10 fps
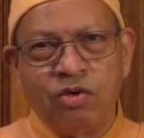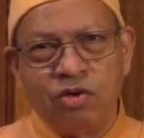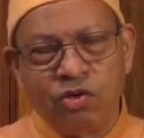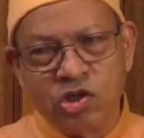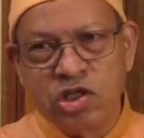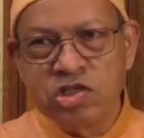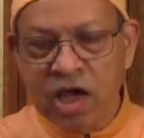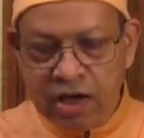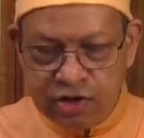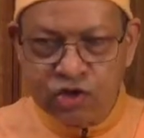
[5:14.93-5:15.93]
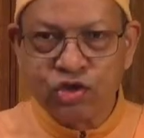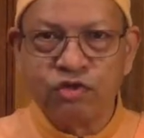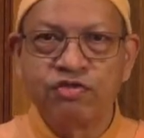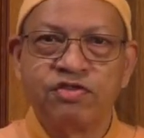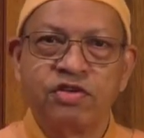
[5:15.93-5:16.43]
was desirous
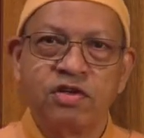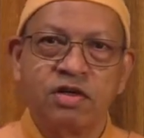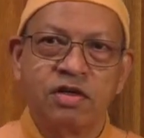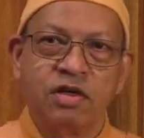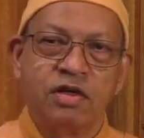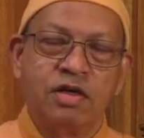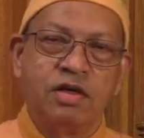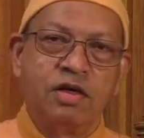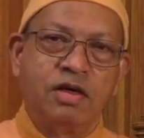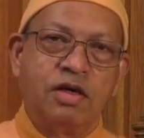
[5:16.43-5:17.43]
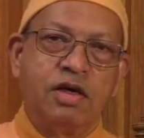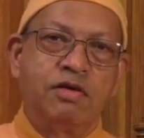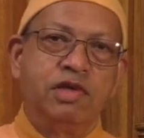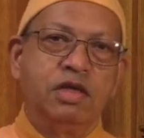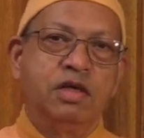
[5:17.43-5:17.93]
of
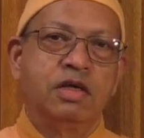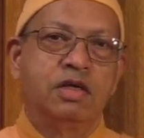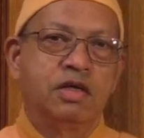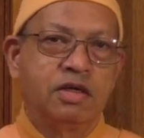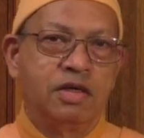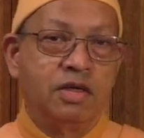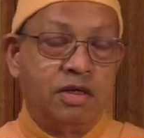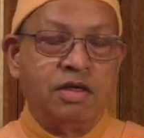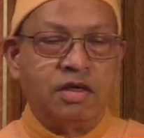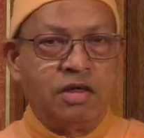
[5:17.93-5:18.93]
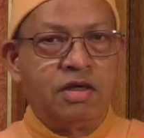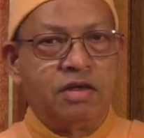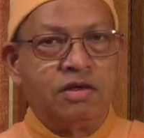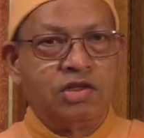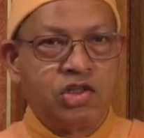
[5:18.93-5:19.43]
having
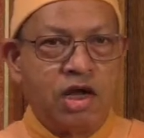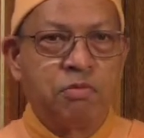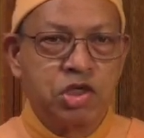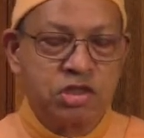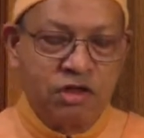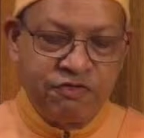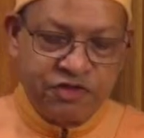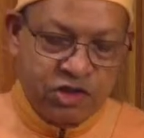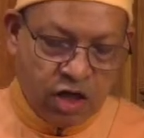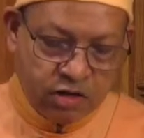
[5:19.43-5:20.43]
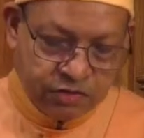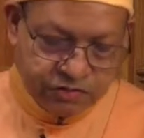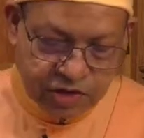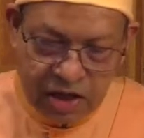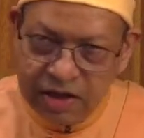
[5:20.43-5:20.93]
Sri Ramakrishna
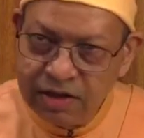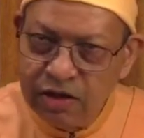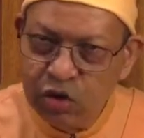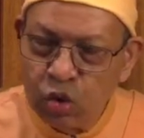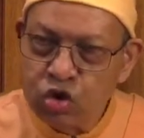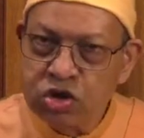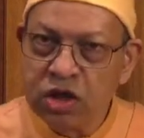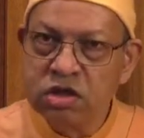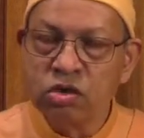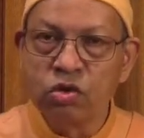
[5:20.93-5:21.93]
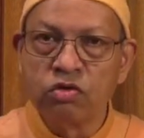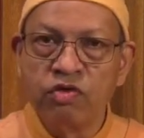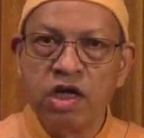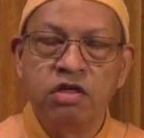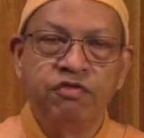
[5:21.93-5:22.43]
photographed, and in those days it was
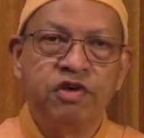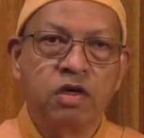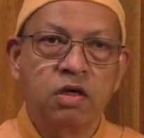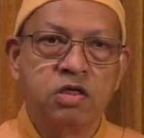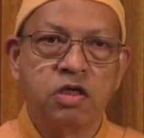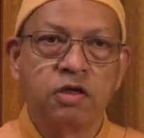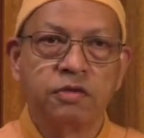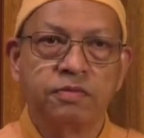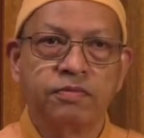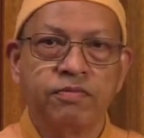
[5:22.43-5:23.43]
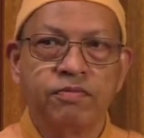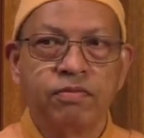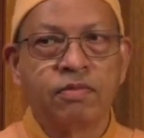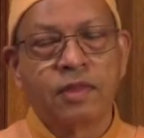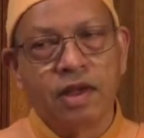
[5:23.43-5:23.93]
very difficult.
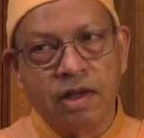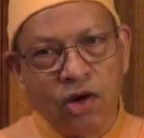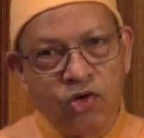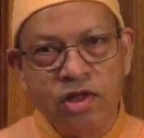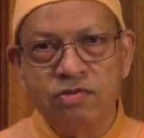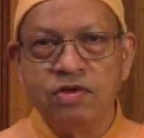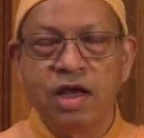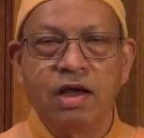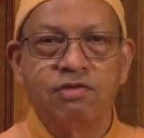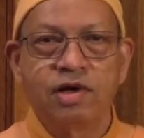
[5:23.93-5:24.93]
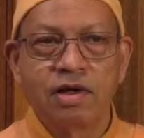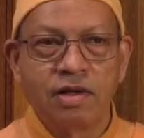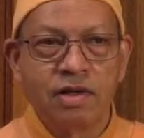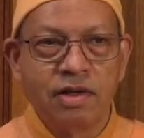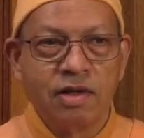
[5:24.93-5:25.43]
Nowadays we have our
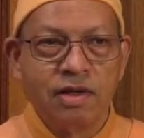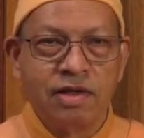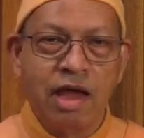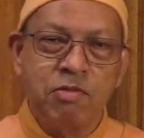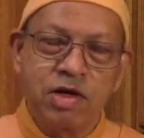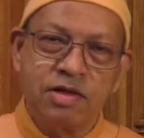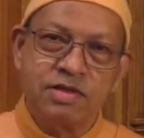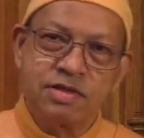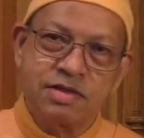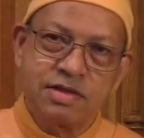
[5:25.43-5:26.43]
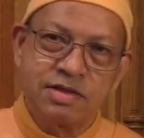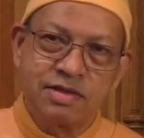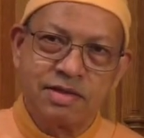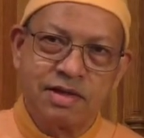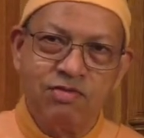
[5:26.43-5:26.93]
cameras,
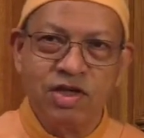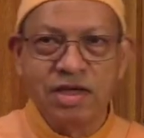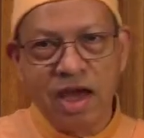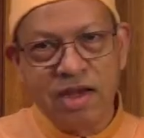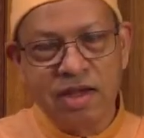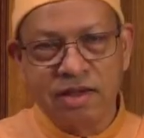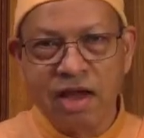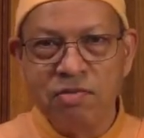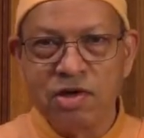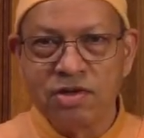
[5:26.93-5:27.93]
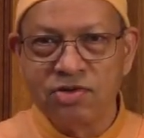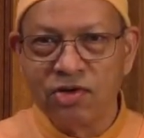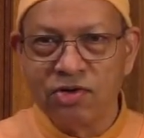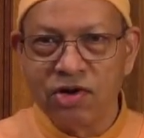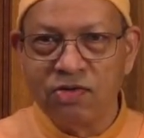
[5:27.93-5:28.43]
we carry our cameras
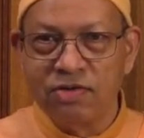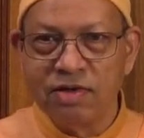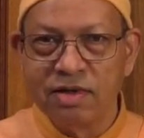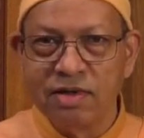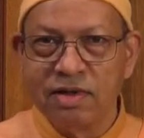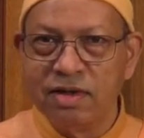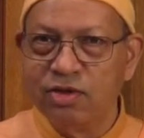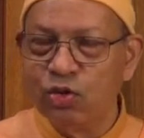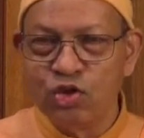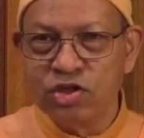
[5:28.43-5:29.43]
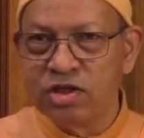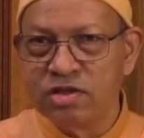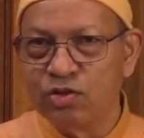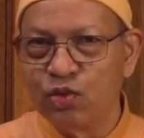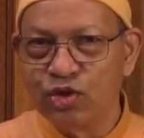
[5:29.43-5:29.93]
all around. In those days
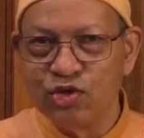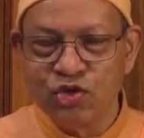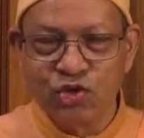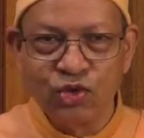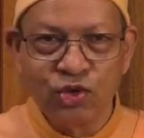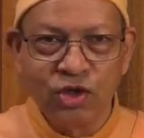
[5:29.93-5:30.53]
it wasn't so.